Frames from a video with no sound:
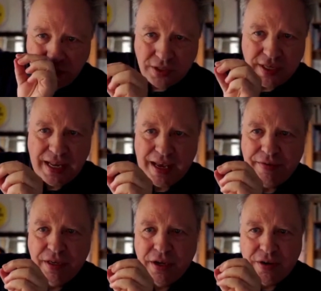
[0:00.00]
Just in
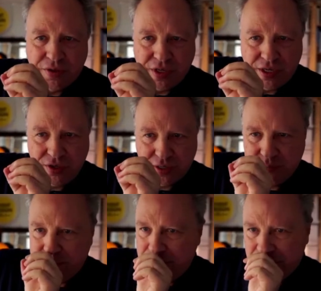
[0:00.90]
having the
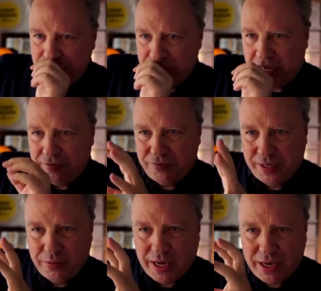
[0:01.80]
conversation and
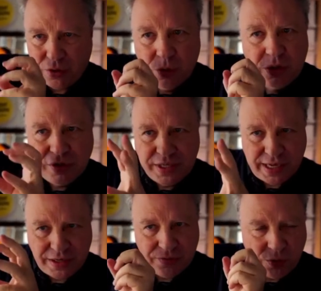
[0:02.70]
figuring out who to
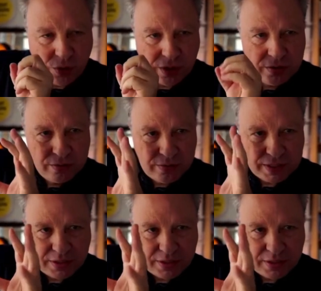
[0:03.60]
design for,